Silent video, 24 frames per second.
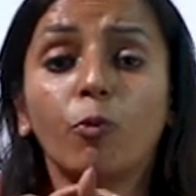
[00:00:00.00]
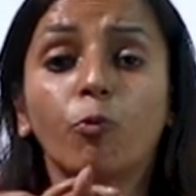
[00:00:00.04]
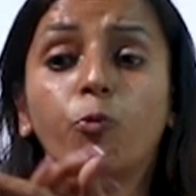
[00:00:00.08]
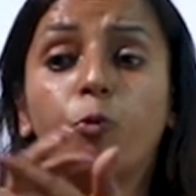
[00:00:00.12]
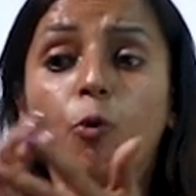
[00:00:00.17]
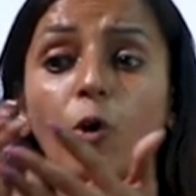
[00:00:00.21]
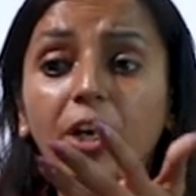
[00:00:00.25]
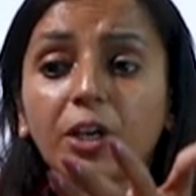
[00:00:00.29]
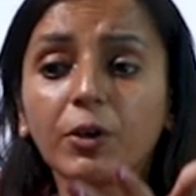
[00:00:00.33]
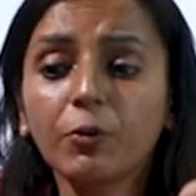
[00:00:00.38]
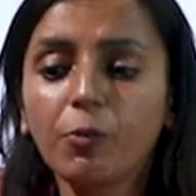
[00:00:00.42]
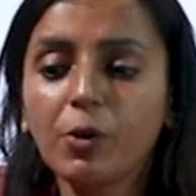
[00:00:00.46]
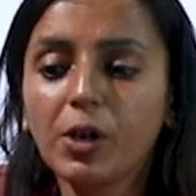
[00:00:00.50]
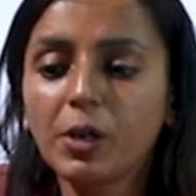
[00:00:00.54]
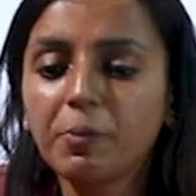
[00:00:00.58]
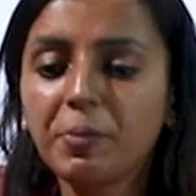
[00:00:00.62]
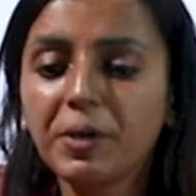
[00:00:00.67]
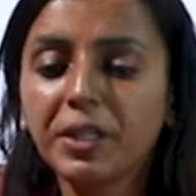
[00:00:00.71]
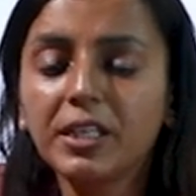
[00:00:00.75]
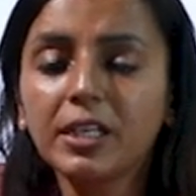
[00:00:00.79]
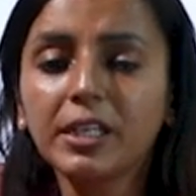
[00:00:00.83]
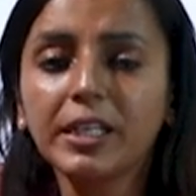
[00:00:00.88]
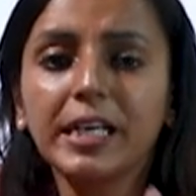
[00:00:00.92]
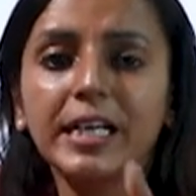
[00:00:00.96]
what will
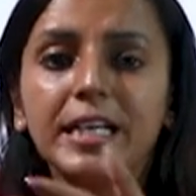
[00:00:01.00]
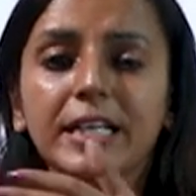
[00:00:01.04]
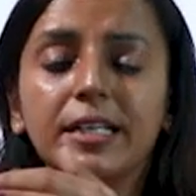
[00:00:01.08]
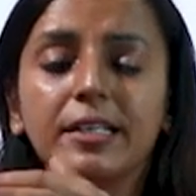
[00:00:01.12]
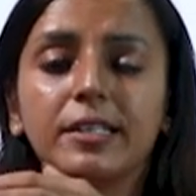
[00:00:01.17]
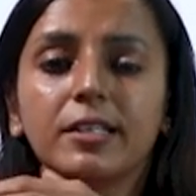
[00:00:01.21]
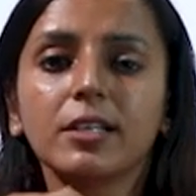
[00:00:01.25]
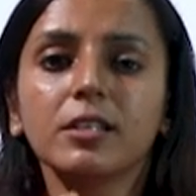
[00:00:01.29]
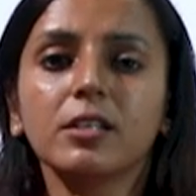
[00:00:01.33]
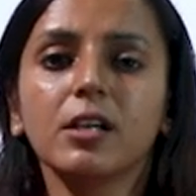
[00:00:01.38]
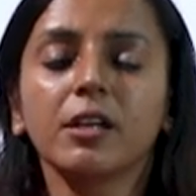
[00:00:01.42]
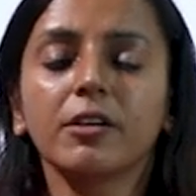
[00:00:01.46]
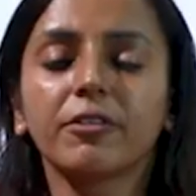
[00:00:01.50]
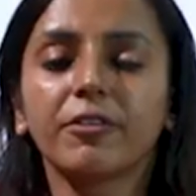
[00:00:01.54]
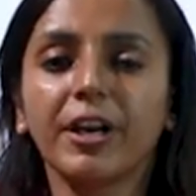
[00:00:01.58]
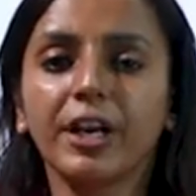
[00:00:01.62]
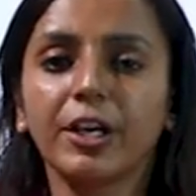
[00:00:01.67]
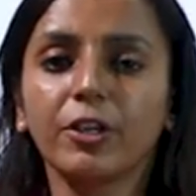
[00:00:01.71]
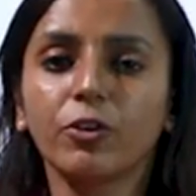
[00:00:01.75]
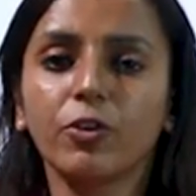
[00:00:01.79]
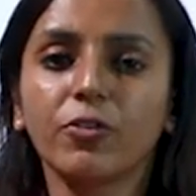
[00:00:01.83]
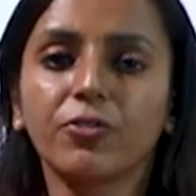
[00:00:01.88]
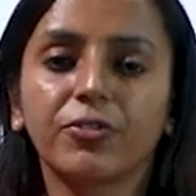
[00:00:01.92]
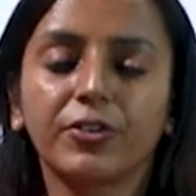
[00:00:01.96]
be the internal
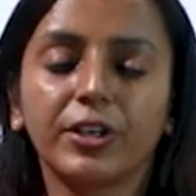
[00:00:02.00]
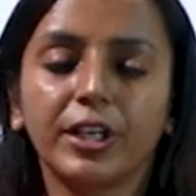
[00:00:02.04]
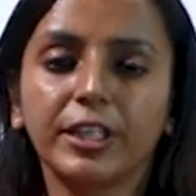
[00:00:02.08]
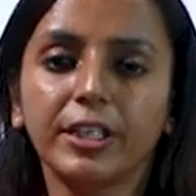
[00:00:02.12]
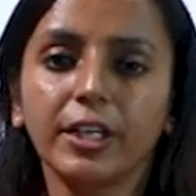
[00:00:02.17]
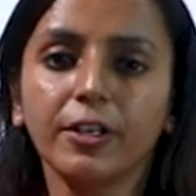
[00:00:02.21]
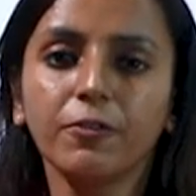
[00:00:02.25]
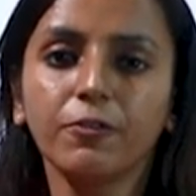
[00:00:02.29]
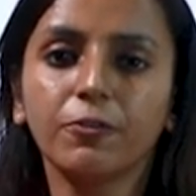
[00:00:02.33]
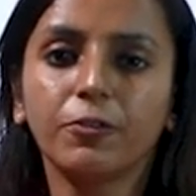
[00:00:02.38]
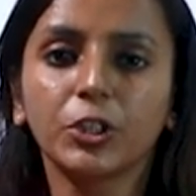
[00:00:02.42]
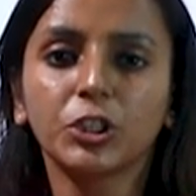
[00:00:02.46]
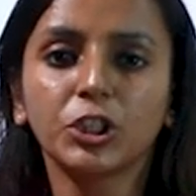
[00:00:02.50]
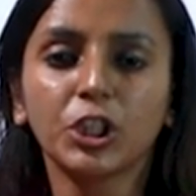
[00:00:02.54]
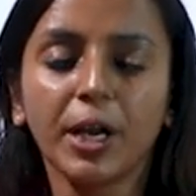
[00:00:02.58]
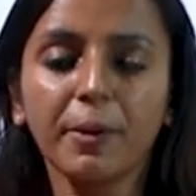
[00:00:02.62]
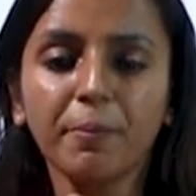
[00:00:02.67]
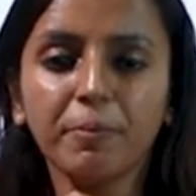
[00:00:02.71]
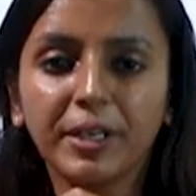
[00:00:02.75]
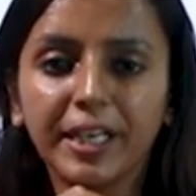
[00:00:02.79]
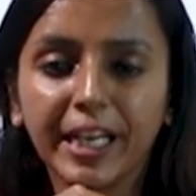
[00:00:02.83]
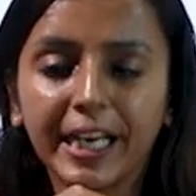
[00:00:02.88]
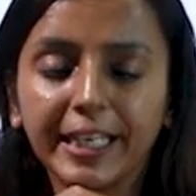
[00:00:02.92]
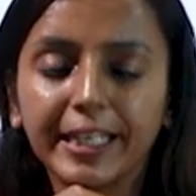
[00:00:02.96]
rate of return which
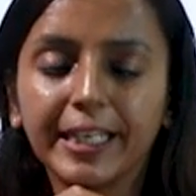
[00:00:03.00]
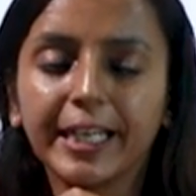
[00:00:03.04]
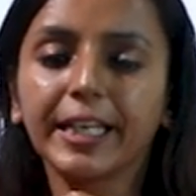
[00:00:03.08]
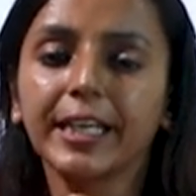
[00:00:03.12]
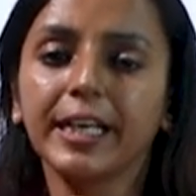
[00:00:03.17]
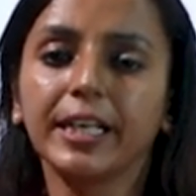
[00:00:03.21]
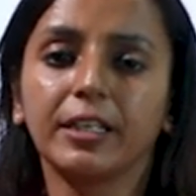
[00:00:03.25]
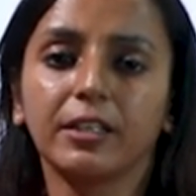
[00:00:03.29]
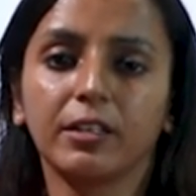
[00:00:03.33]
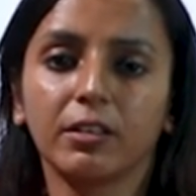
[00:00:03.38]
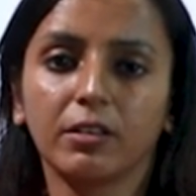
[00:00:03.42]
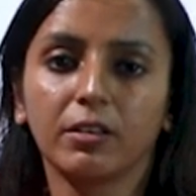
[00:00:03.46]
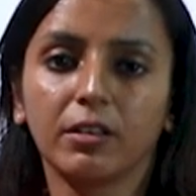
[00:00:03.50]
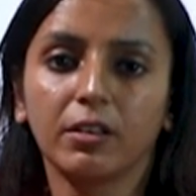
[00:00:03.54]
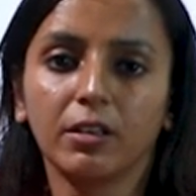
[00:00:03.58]
I'm getting it?